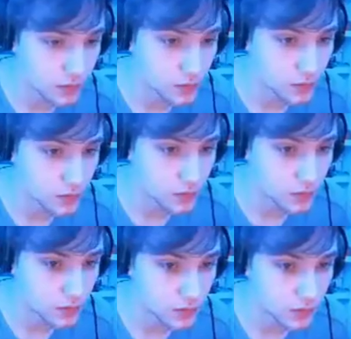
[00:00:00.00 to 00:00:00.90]

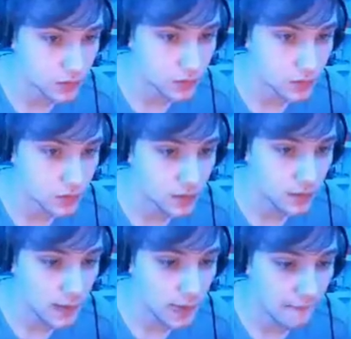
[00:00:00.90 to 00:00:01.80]

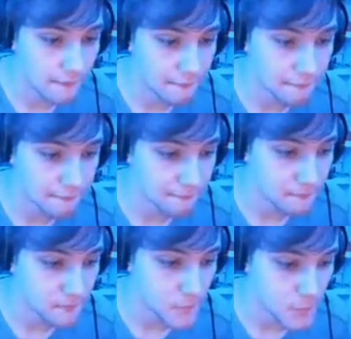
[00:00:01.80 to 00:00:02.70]

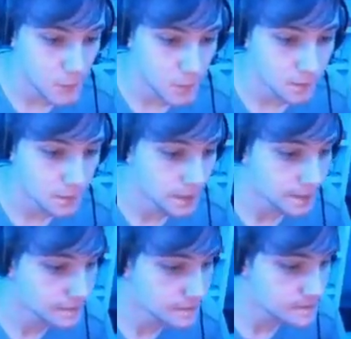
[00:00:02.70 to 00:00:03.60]

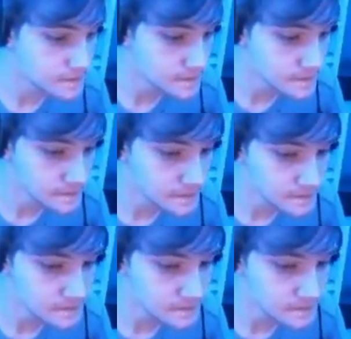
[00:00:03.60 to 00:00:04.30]
[no speech]